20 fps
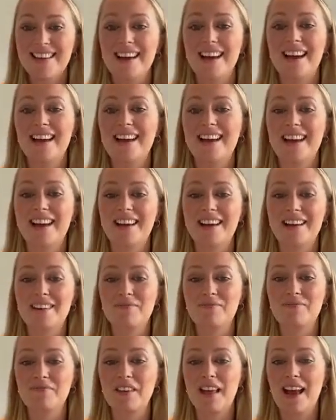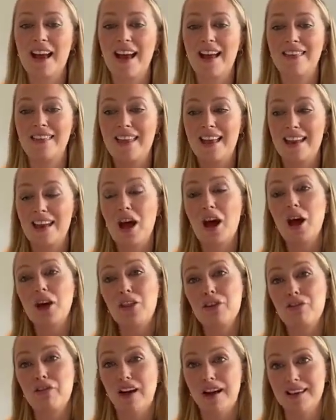and then
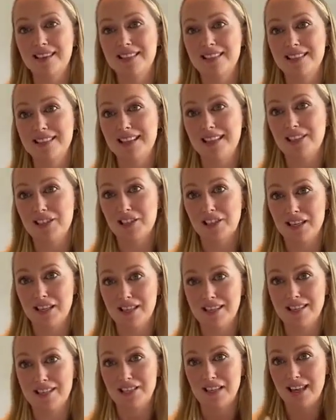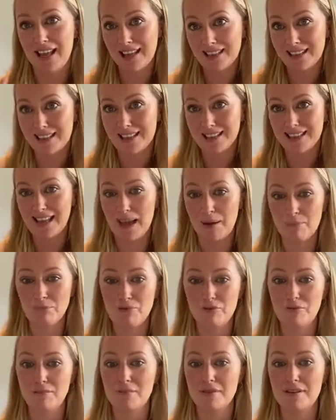other factors such as kind of genetic
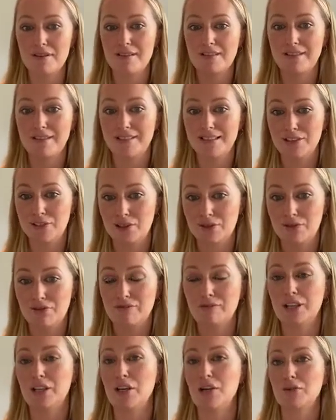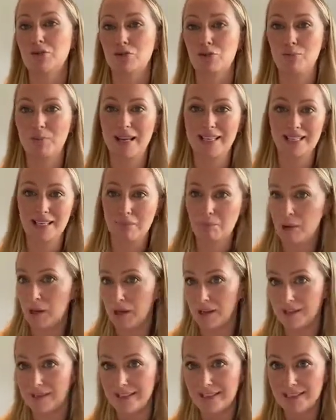temperament, traumatic
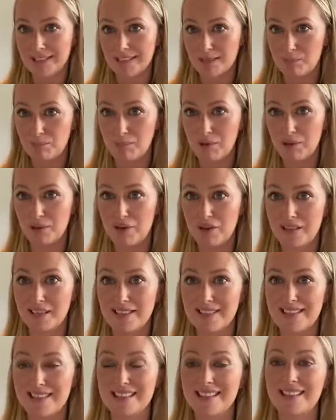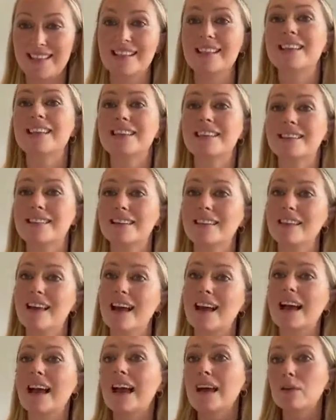birth experiences and things like
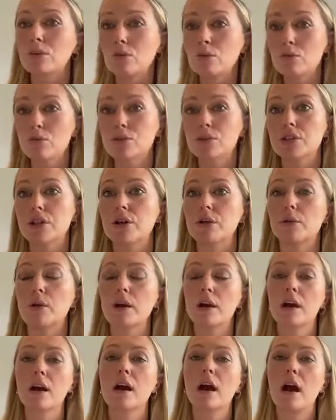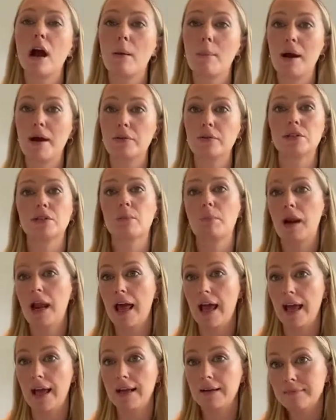that can also come out to
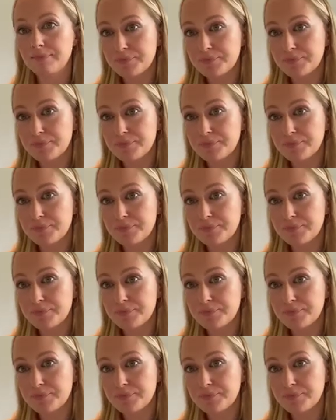play.